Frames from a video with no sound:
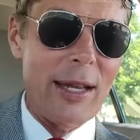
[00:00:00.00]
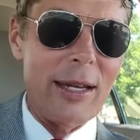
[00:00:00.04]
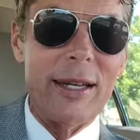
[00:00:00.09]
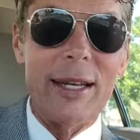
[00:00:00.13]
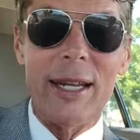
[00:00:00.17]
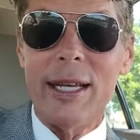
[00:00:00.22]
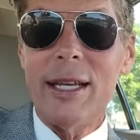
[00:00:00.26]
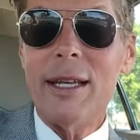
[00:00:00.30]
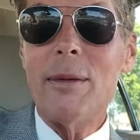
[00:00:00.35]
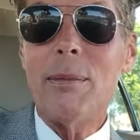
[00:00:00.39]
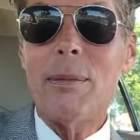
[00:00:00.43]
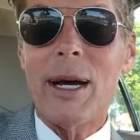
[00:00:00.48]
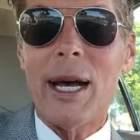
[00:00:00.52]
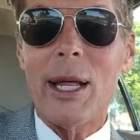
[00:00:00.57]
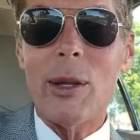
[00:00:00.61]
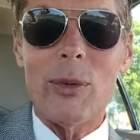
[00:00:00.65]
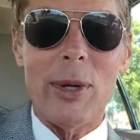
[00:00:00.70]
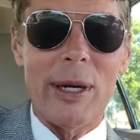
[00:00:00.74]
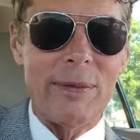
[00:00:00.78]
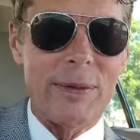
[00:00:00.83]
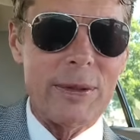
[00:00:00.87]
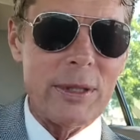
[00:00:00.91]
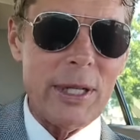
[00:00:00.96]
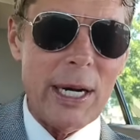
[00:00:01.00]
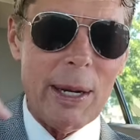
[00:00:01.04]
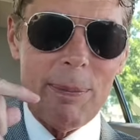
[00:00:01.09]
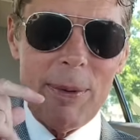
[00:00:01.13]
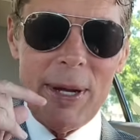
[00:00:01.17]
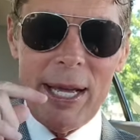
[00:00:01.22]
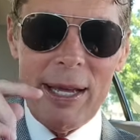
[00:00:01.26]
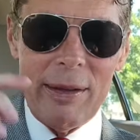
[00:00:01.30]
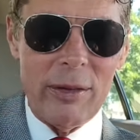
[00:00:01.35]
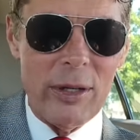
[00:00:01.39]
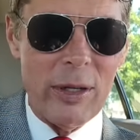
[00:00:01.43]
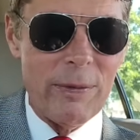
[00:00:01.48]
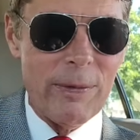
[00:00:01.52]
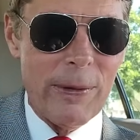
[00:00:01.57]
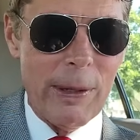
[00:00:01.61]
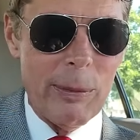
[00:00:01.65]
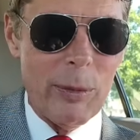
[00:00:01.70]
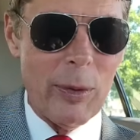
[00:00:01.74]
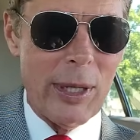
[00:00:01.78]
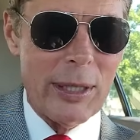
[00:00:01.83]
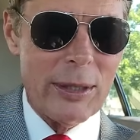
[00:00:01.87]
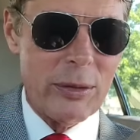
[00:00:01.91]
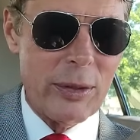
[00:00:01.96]
Dean, by the way, for dropping, I hadn't heard
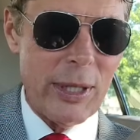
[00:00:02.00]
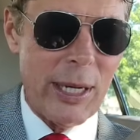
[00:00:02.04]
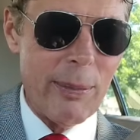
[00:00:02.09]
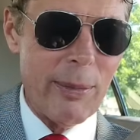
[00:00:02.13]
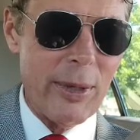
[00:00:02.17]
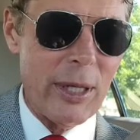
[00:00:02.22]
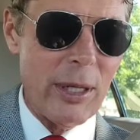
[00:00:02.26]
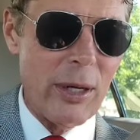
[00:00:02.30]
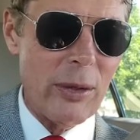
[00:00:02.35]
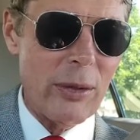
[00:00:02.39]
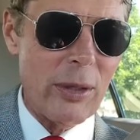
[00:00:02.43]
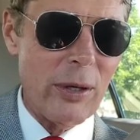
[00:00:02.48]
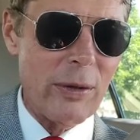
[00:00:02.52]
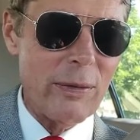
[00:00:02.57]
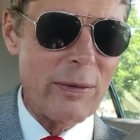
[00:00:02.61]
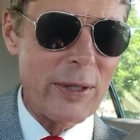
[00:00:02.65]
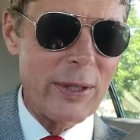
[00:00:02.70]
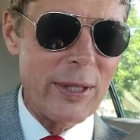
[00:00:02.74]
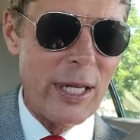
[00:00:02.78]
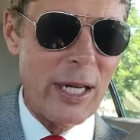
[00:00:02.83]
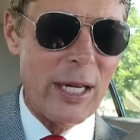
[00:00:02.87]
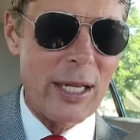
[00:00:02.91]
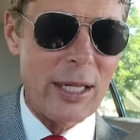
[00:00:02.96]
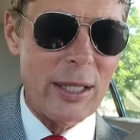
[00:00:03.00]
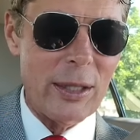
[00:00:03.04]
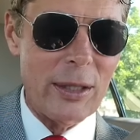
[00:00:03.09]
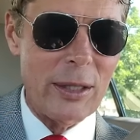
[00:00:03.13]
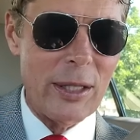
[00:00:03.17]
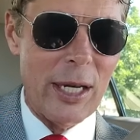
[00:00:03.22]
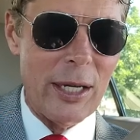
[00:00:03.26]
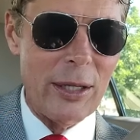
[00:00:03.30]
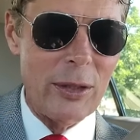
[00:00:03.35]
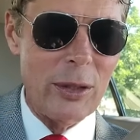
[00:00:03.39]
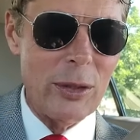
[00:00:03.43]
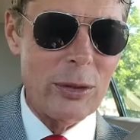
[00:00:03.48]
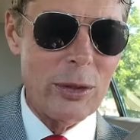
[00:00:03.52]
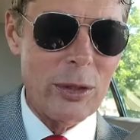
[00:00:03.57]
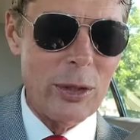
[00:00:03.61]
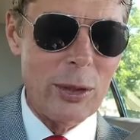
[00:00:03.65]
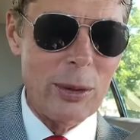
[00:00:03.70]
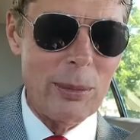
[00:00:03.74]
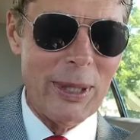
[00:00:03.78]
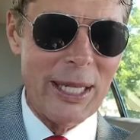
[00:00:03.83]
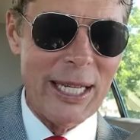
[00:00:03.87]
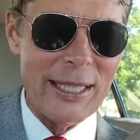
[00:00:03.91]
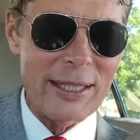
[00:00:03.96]
from him a while, dropped me a note over on uh,
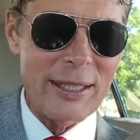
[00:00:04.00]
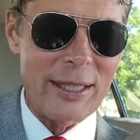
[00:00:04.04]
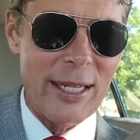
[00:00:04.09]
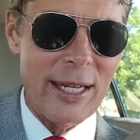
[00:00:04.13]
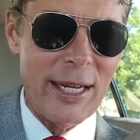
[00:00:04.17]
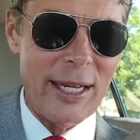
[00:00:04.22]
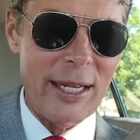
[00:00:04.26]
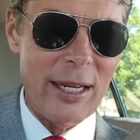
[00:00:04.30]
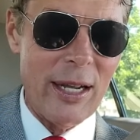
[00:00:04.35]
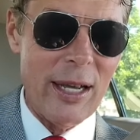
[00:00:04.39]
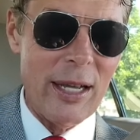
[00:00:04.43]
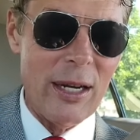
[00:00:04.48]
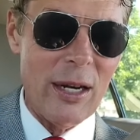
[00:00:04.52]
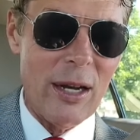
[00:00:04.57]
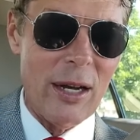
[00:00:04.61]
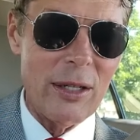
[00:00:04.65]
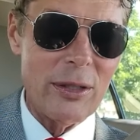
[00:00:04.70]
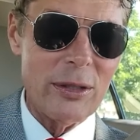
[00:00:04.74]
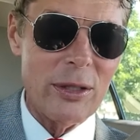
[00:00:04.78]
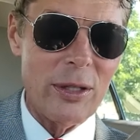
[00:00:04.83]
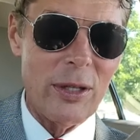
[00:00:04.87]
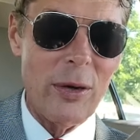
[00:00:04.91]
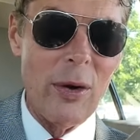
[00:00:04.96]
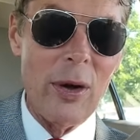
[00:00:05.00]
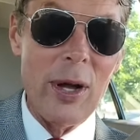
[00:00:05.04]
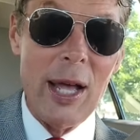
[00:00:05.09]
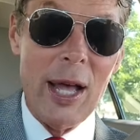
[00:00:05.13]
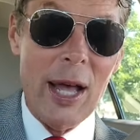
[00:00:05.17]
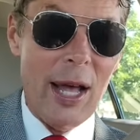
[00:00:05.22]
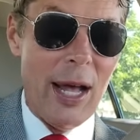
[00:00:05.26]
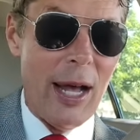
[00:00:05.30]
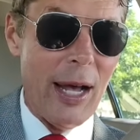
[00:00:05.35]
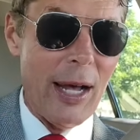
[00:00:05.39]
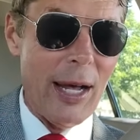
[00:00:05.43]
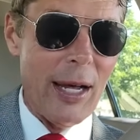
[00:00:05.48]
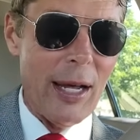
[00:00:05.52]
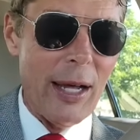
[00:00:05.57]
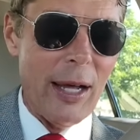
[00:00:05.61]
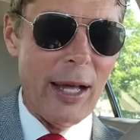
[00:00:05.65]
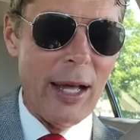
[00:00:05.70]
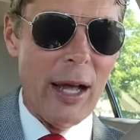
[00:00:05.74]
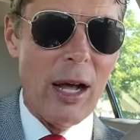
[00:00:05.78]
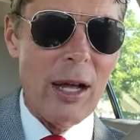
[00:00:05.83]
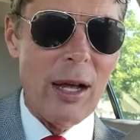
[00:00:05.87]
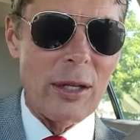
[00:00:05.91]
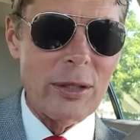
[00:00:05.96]
YouTube last night. And also,
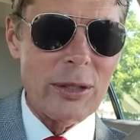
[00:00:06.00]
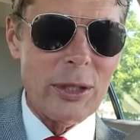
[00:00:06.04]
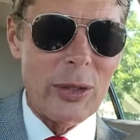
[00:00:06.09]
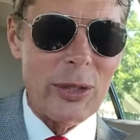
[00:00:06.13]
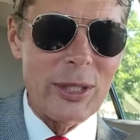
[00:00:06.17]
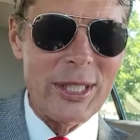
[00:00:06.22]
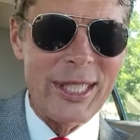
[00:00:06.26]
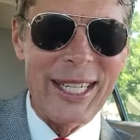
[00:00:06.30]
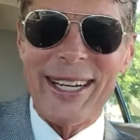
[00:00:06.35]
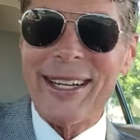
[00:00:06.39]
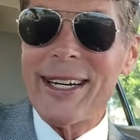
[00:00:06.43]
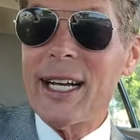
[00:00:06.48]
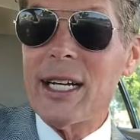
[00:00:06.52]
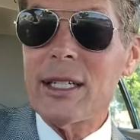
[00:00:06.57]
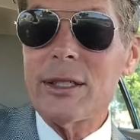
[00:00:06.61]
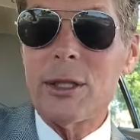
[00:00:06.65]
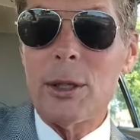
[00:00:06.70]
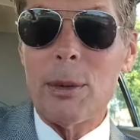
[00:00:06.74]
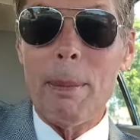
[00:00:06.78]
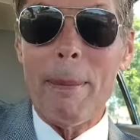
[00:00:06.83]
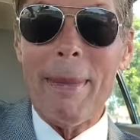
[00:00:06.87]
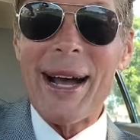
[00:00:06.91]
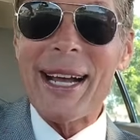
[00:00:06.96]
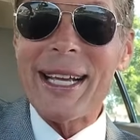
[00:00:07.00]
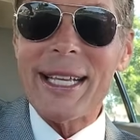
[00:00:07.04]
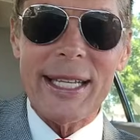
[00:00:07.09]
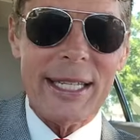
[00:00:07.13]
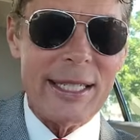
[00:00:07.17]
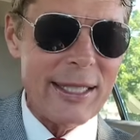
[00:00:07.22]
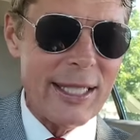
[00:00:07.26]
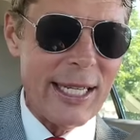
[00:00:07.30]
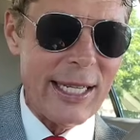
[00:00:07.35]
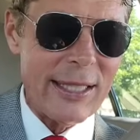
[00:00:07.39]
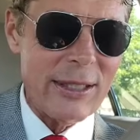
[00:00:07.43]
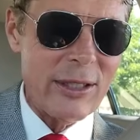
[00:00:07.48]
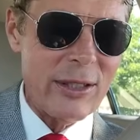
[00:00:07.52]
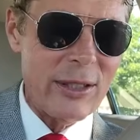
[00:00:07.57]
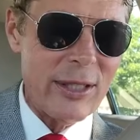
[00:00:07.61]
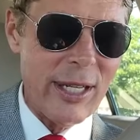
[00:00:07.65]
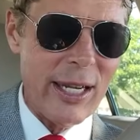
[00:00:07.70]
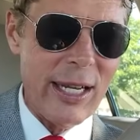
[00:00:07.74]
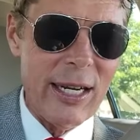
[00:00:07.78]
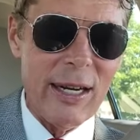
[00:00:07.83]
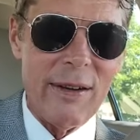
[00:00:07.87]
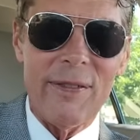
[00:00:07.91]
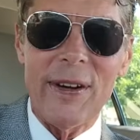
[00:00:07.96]
uh, also a shout out to Mike in Texas
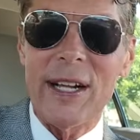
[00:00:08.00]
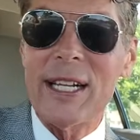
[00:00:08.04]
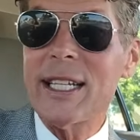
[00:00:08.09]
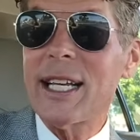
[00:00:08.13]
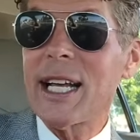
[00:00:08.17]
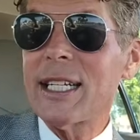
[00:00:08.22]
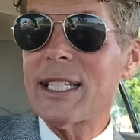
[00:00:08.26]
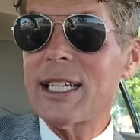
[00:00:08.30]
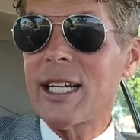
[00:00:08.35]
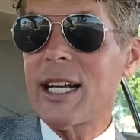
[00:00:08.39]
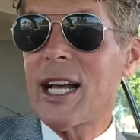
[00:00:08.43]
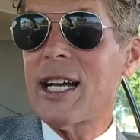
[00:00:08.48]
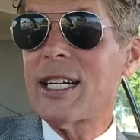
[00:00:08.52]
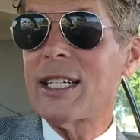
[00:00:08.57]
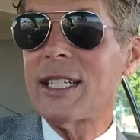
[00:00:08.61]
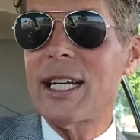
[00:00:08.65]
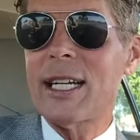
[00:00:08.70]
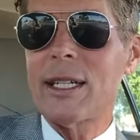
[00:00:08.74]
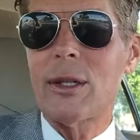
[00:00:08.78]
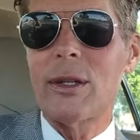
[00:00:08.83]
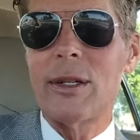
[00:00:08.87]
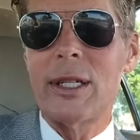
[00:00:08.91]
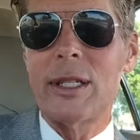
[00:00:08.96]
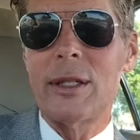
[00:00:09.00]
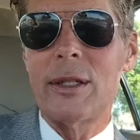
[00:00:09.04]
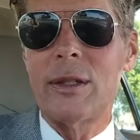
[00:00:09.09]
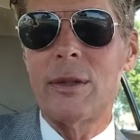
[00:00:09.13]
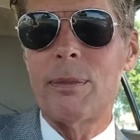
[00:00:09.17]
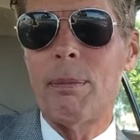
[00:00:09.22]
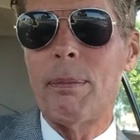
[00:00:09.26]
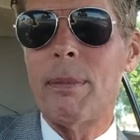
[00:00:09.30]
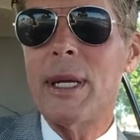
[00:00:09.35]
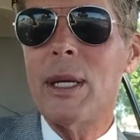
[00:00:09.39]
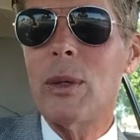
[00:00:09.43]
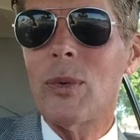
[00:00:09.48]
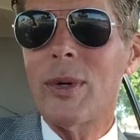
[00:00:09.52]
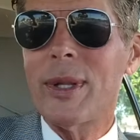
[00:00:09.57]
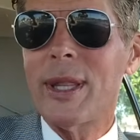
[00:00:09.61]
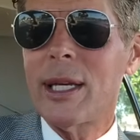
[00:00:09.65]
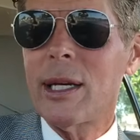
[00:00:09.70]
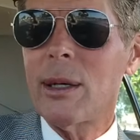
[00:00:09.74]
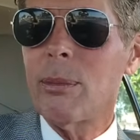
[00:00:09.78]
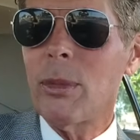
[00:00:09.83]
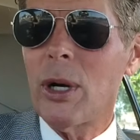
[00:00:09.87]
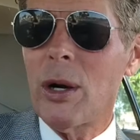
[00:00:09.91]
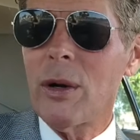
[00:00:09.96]
again. I finally got to contact and meet with
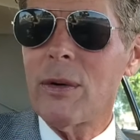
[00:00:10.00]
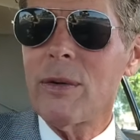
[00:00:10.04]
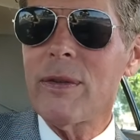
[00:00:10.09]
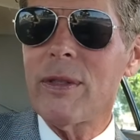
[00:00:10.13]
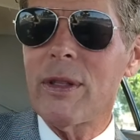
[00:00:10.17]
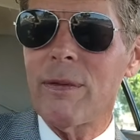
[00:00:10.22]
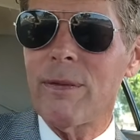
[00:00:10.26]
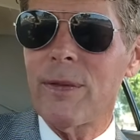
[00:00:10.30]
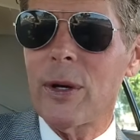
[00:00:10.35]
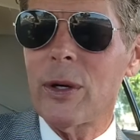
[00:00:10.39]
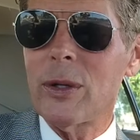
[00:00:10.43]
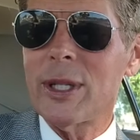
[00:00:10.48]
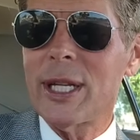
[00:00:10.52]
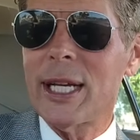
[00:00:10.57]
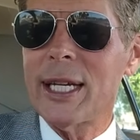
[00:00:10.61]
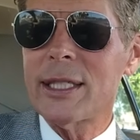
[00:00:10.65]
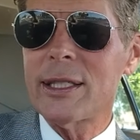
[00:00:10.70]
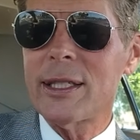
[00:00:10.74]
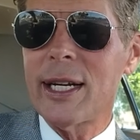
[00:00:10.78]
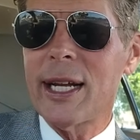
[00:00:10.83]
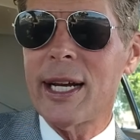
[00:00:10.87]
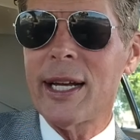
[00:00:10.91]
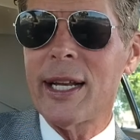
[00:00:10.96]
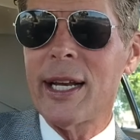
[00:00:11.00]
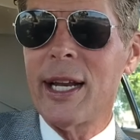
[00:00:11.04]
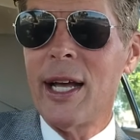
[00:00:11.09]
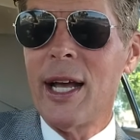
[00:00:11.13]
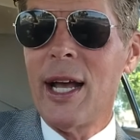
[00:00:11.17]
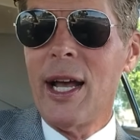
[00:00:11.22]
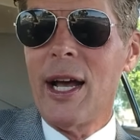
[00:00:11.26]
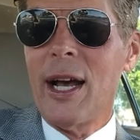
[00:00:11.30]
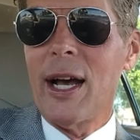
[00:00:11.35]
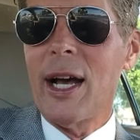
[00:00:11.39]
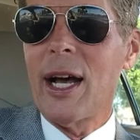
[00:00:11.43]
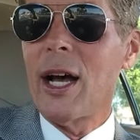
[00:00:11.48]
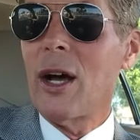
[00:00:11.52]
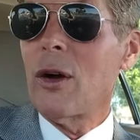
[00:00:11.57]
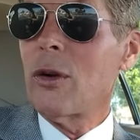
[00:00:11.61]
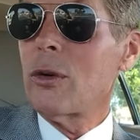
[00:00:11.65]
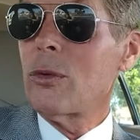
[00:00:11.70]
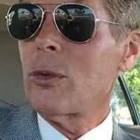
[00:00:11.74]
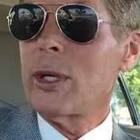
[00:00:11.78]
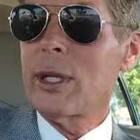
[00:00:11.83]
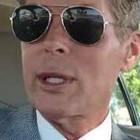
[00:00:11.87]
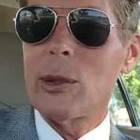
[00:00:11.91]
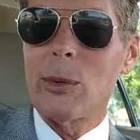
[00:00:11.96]
him over the phone last night. Uh,
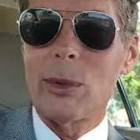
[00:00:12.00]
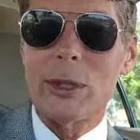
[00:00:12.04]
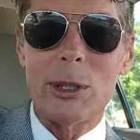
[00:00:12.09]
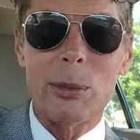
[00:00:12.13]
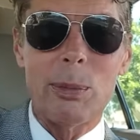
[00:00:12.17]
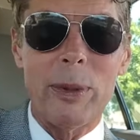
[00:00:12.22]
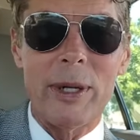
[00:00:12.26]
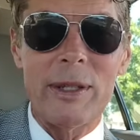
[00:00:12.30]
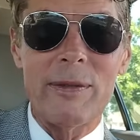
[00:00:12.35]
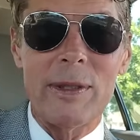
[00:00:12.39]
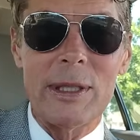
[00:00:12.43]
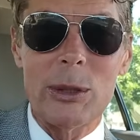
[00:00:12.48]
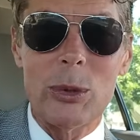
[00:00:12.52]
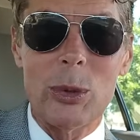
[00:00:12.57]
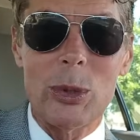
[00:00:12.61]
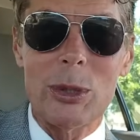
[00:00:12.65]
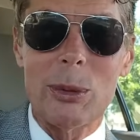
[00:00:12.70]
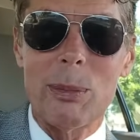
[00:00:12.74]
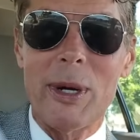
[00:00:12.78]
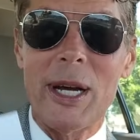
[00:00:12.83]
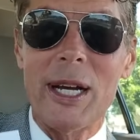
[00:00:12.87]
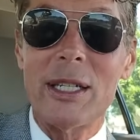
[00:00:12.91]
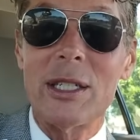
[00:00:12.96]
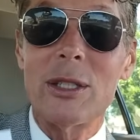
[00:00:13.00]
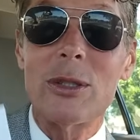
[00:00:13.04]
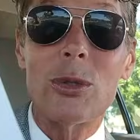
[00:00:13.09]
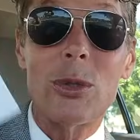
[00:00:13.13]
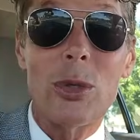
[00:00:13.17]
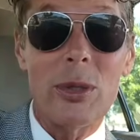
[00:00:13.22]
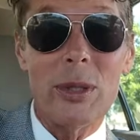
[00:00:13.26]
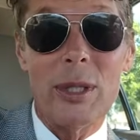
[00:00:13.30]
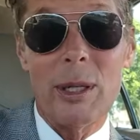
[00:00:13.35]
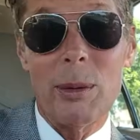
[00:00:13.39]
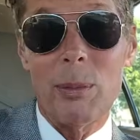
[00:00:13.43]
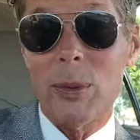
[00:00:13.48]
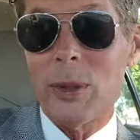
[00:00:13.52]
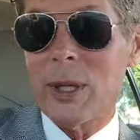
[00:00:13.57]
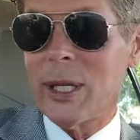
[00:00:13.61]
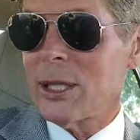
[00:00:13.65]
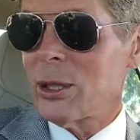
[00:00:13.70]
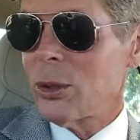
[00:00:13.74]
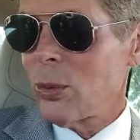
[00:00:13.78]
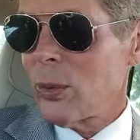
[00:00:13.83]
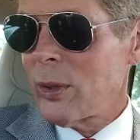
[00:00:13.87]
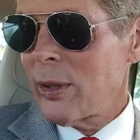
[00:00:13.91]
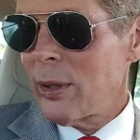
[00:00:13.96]
really was a privilege was mine and truly
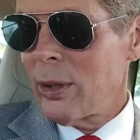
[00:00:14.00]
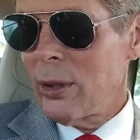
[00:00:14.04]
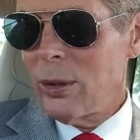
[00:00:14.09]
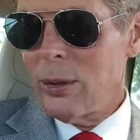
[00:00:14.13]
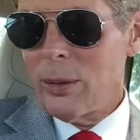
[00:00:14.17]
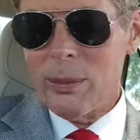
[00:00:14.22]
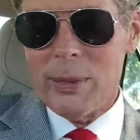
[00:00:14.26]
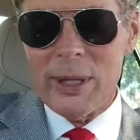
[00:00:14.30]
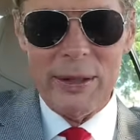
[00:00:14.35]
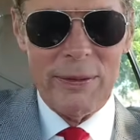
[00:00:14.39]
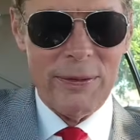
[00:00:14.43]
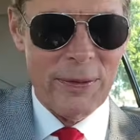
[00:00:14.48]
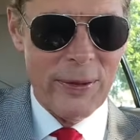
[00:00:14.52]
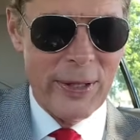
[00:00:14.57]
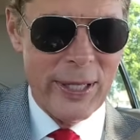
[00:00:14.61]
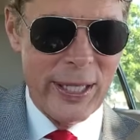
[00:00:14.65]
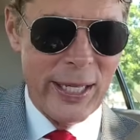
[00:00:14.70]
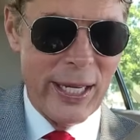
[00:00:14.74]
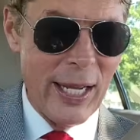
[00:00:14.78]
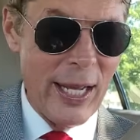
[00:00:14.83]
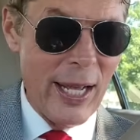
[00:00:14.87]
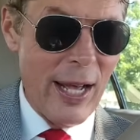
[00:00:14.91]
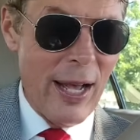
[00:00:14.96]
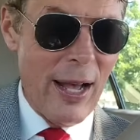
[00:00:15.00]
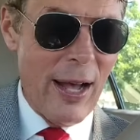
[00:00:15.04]
impressed with you, my friend.